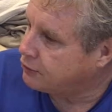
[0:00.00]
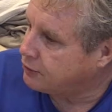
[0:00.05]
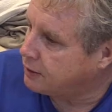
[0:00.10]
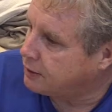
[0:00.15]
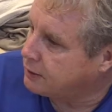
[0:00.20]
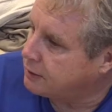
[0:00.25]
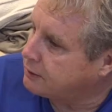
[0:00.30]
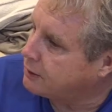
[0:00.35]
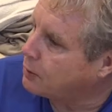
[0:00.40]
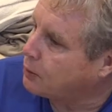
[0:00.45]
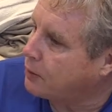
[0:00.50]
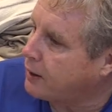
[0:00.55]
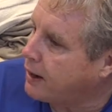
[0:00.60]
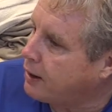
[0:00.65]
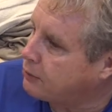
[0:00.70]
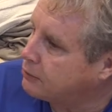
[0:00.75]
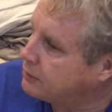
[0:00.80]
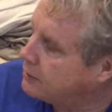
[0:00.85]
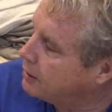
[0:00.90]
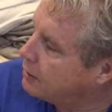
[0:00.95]
said that they were
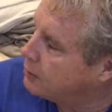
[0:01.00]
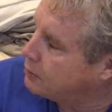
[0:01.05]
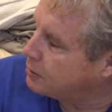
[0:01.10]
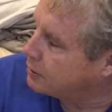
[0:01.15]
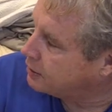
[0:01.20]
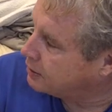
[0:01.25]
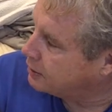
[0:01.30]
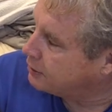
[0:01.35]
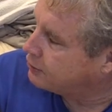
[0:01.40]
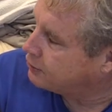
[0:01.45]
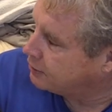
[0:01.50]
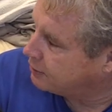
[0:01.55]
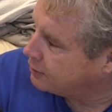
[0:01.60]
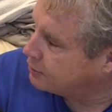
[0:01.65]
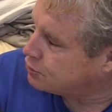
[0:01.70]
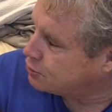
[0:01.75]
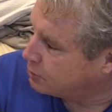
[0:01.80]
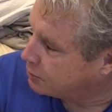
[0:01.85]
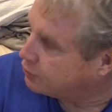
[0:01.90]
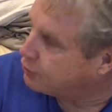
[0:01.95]
out dealing with the
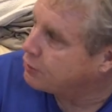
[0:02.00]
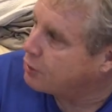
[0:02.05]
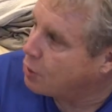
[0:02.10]
constituents,